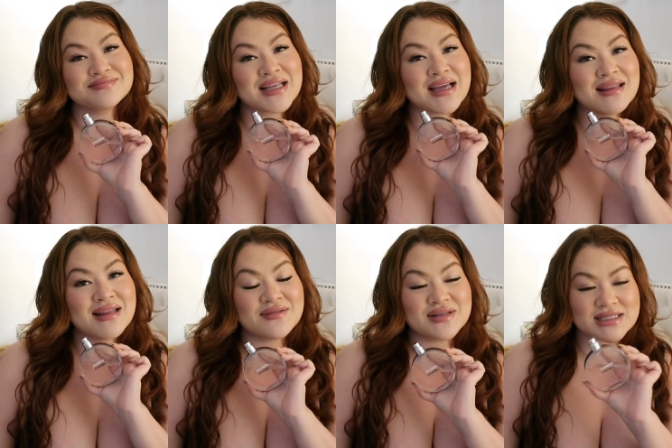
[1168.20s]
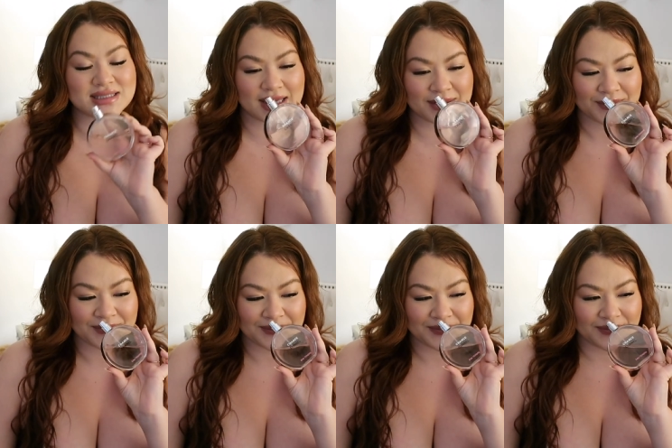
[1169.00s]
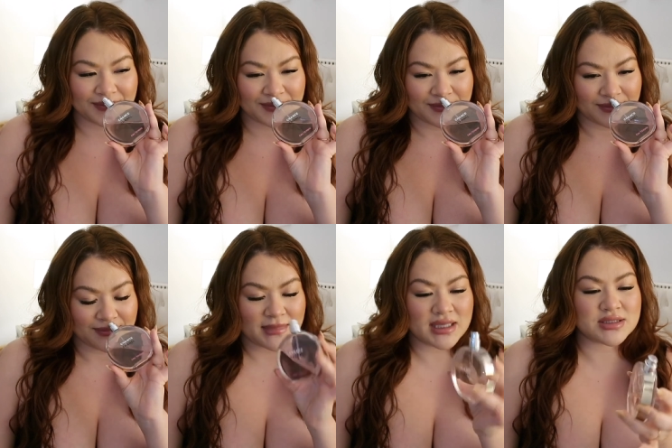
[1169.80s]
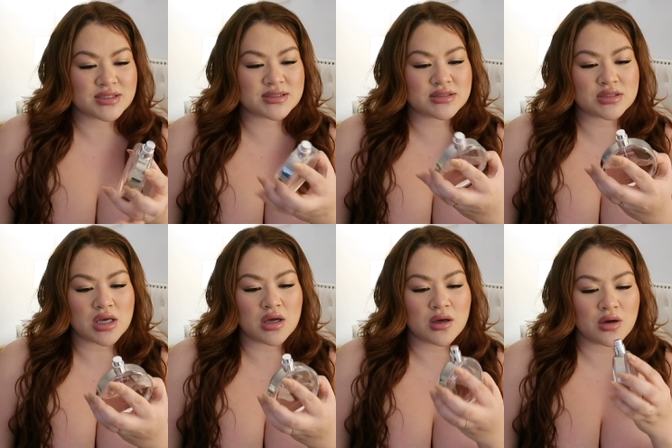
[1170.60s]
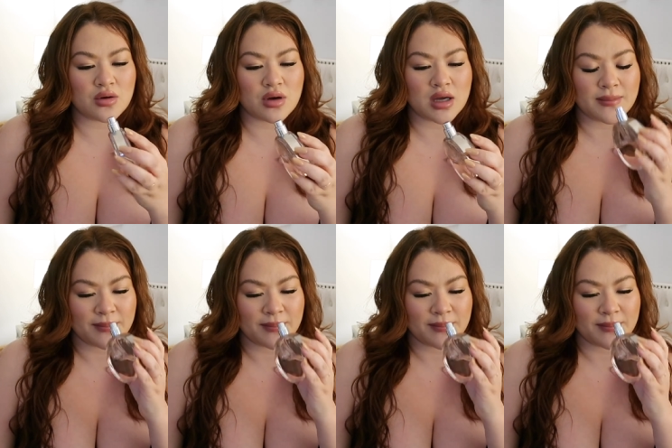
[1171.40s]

Like, I love this scent. It's just so